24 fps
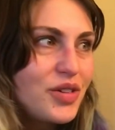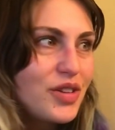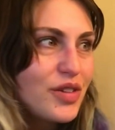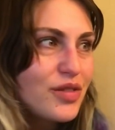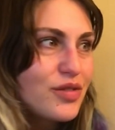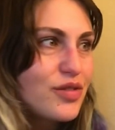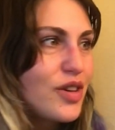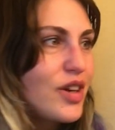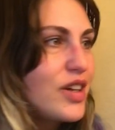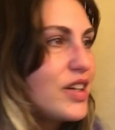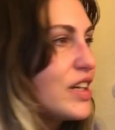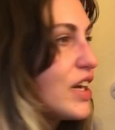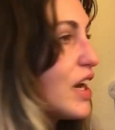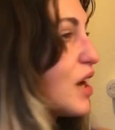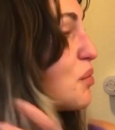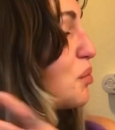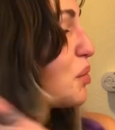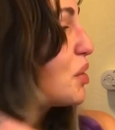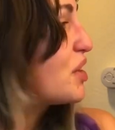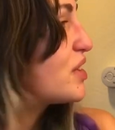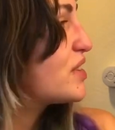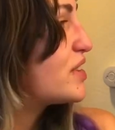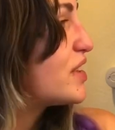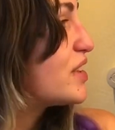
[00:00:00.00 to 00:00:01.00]
the front, yeah,
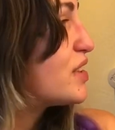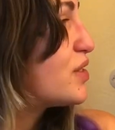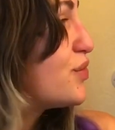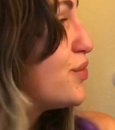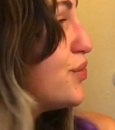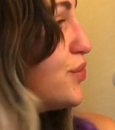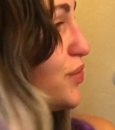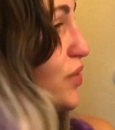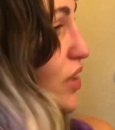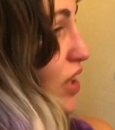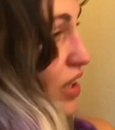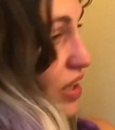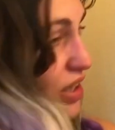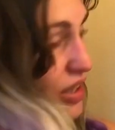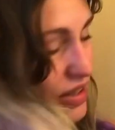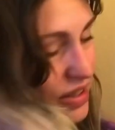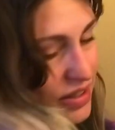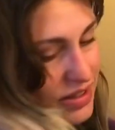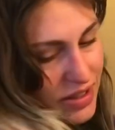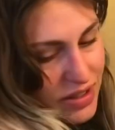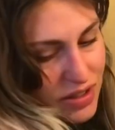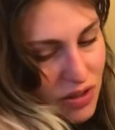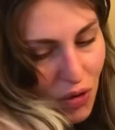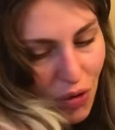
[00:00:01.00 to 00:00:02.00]
because this
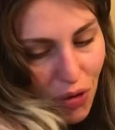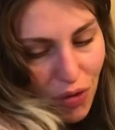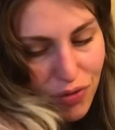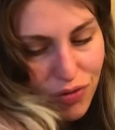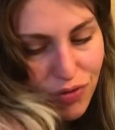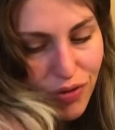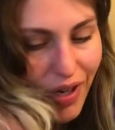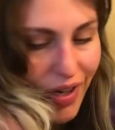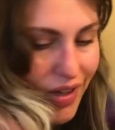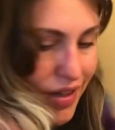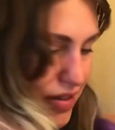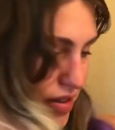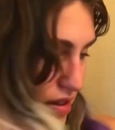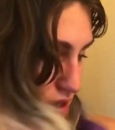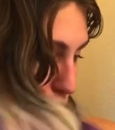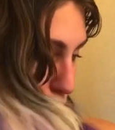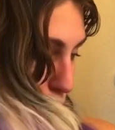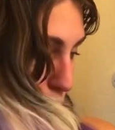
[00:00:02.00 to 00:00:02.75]
is all faded so